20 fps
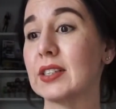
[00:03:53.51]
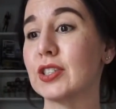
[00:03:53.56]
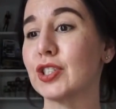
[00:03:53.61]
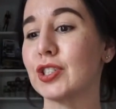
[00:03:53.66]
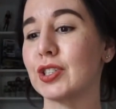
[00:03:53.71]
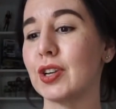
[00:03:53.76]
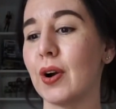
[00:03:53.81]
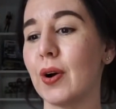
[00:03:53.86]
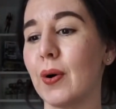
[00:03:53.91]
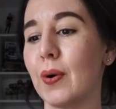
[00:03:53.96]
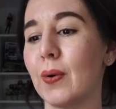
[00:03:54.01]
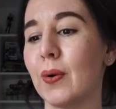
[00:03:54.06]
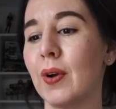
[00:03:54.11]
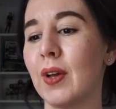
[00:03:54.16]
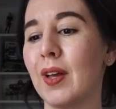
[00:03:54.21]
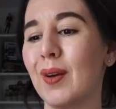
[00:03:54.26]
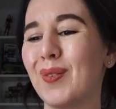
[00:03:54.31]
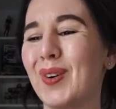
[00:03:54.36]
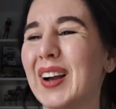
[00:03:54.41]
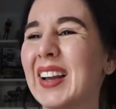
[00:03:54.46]
So,
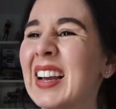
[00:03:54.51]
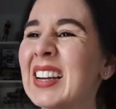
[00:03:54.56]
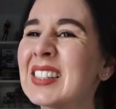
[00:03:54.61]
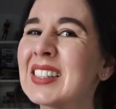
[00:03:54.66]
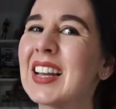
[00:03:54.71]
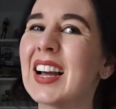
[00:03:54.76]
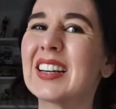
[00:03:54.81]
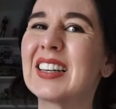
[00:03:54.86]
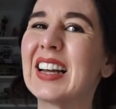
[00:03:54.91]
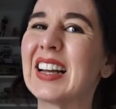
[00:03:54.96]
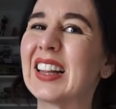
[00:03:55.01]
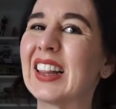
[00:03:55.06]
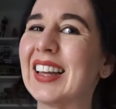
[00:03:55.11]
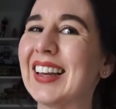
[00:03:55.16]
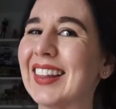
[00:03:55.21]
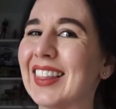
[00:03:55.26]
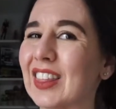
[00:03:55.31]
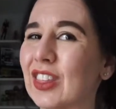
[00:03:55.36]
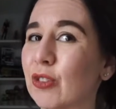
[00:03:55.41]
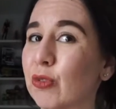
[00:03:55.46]
well, I guess
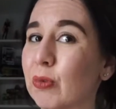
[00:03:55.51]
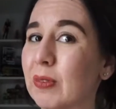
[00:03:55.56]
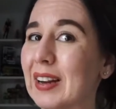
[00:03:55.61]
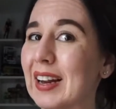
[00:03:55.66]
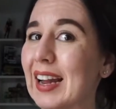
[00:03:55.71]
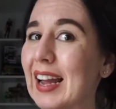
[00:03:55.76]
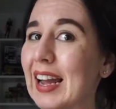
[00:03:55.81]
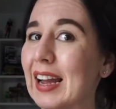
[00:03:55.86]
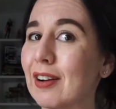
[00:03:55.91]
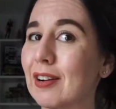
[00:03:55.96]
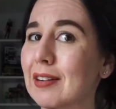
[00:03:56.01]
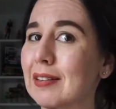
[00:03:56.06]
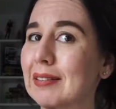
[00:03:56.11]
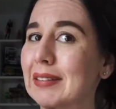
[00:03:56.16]
technically 3.